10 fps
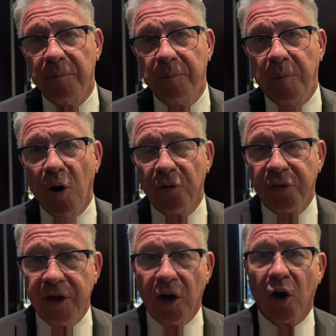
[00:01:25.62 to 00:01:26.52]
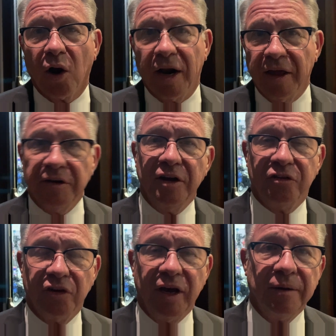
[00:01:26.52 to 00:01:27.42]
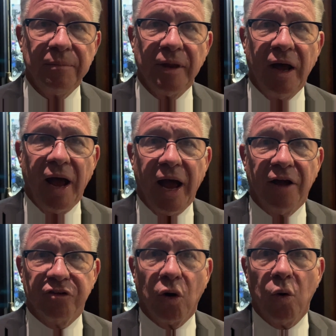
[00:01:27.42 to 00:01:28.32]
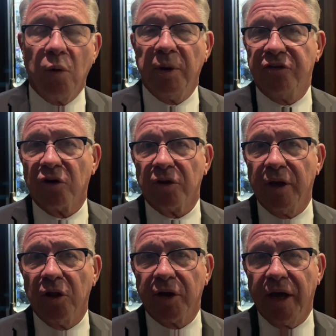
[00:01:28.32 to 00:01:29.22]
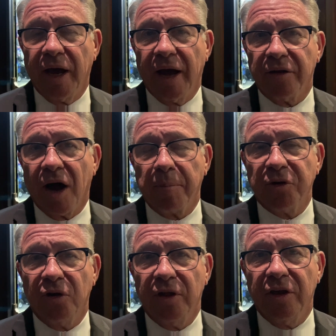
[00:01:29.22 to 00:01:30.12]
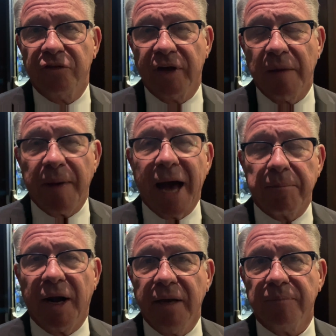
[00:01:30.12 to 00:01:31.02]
both here and in DC, and so we'll be certainly looking at opportunities to get PAC money.